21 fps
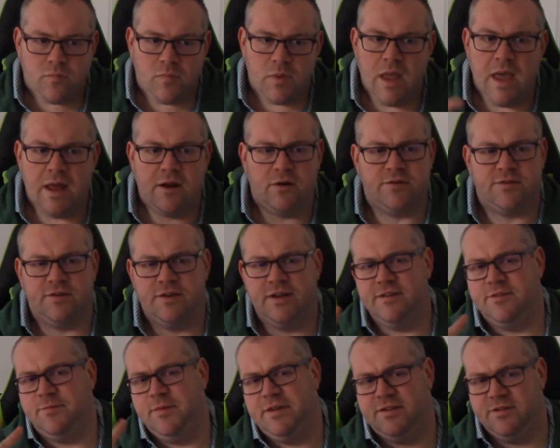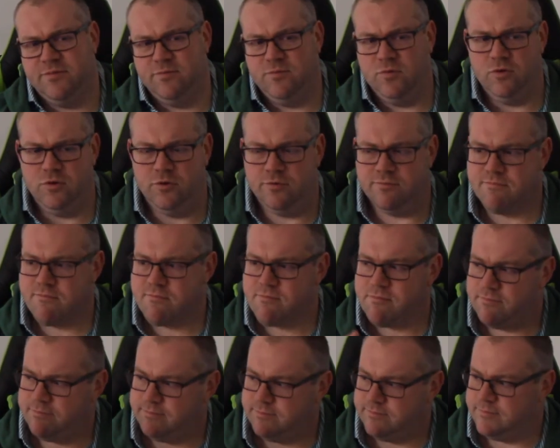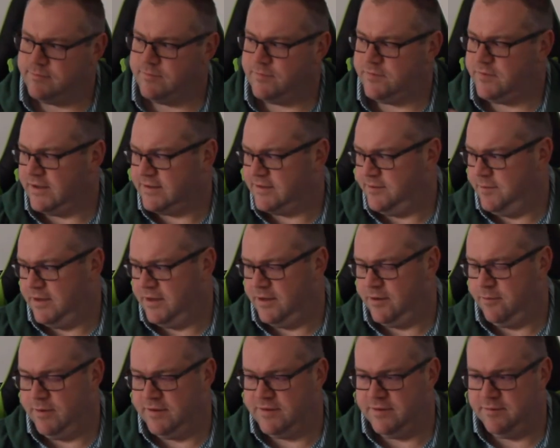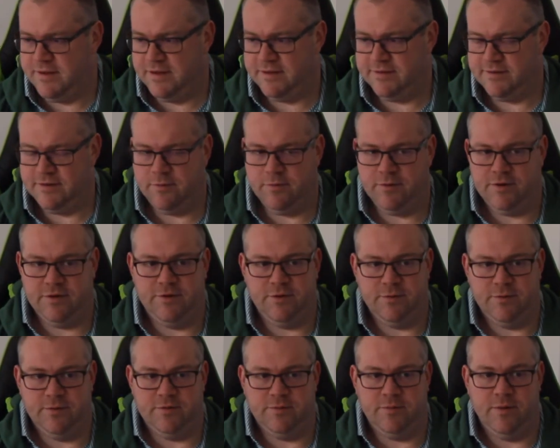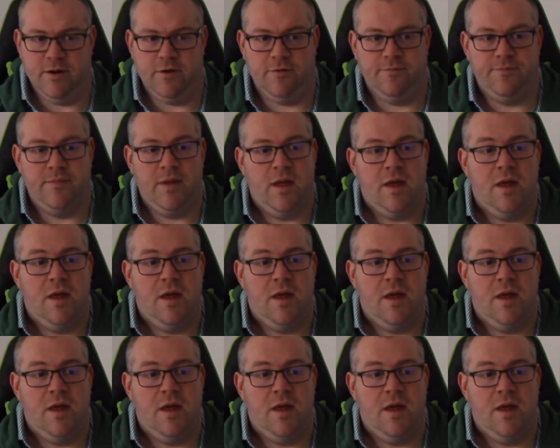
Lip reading: also it gives me some more flexibility with some things that I want to do as well.